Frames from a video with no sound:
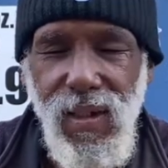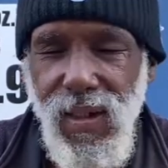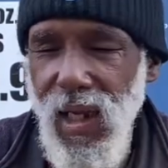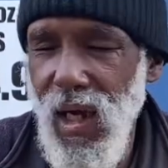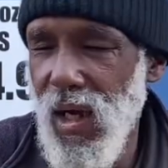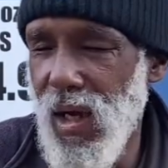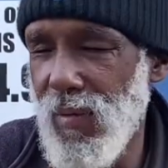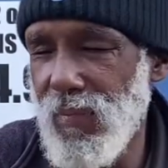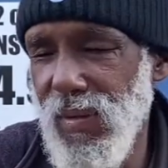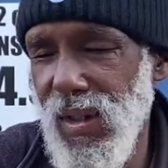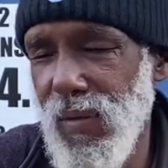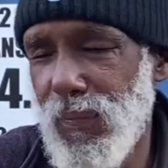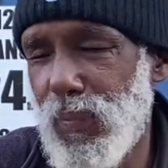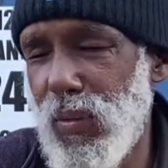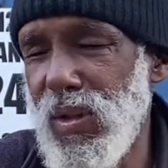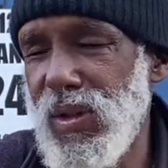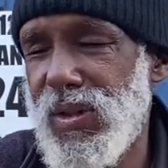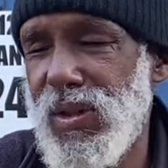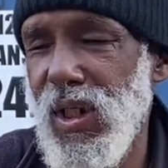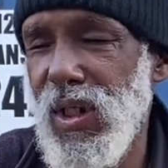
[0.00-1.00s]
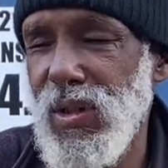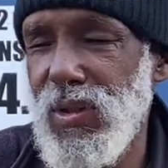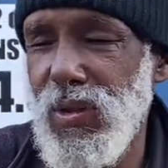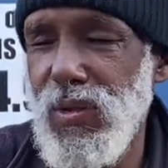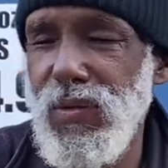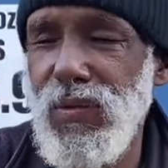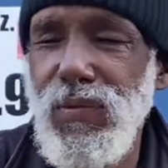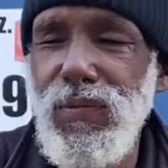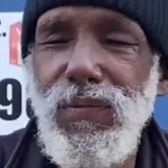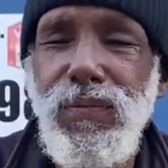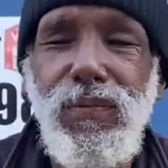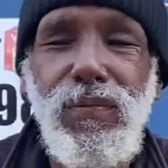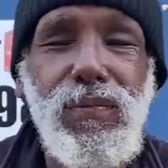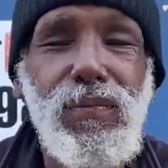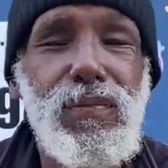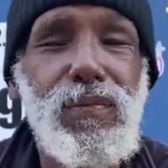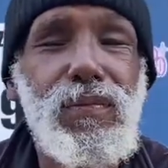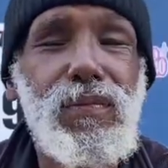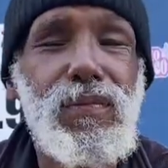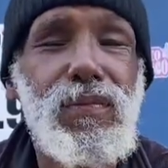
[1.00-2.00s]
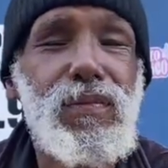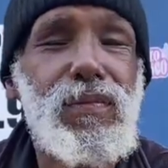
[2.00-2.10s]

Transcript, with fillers: And I humbly appreciate you. Mm-hmm.